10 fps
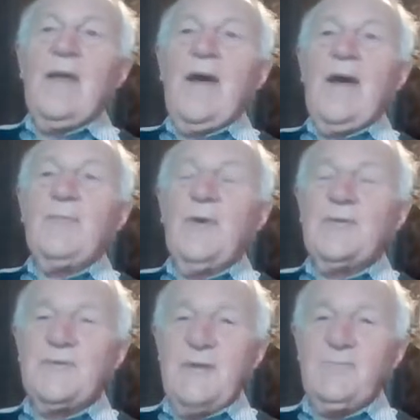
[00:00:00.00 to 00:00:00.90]
And
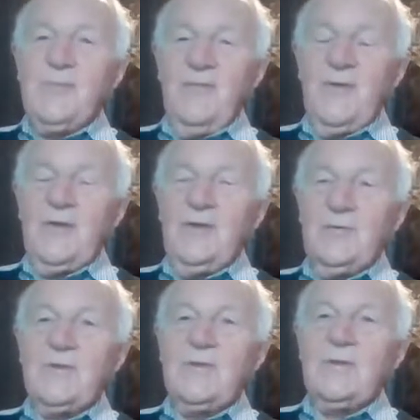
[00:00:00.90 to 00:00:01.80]
once that profit
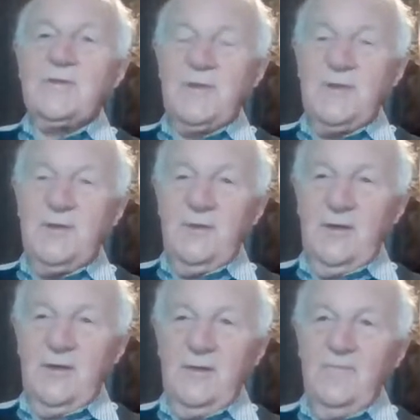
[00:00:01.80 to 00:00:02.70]
looked
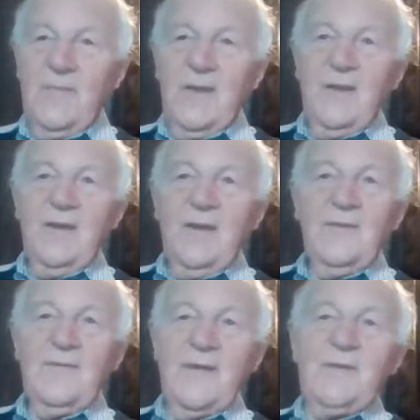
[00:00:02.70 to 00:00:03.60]
secure,
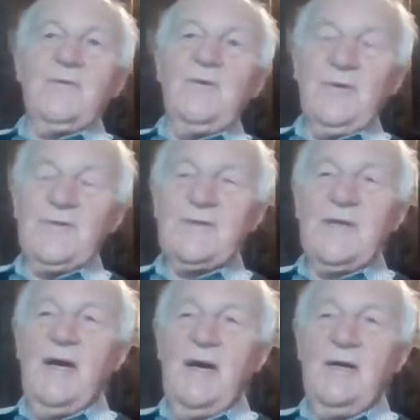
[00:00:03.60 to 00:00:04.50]
then, of course,
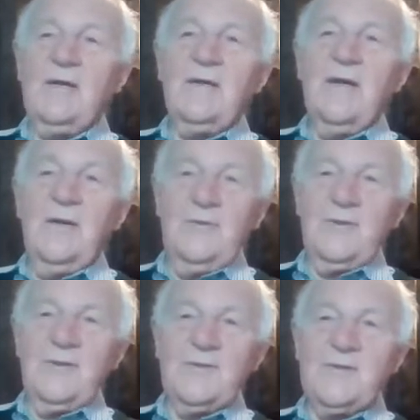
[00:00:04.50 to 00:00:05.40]
our
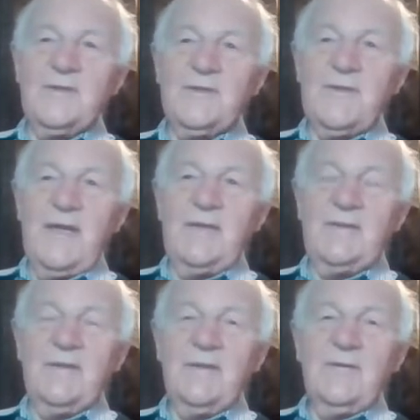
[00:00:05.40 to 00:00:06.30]
owners said,
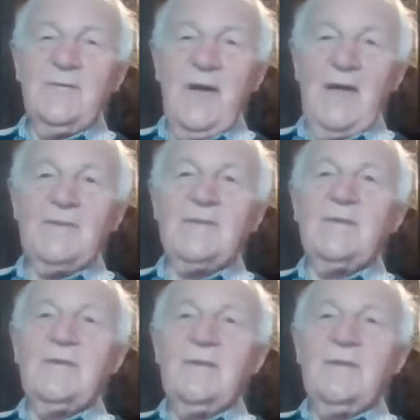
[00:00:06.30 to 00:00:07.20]
right,
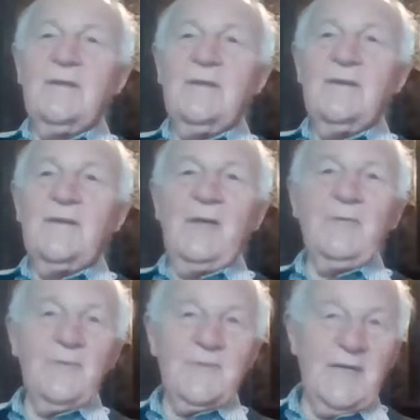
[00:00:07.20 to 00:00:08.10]
now
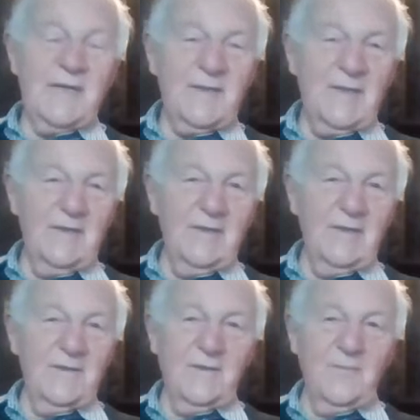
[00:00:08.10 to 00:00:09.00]
we must take the
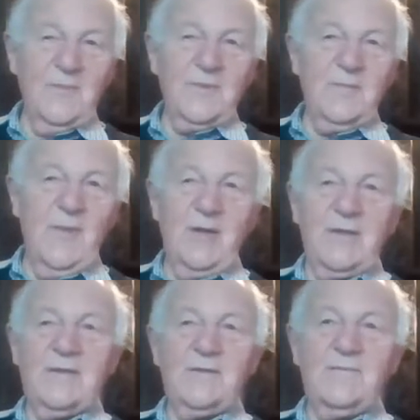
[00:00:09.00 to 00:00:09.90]
cup to market.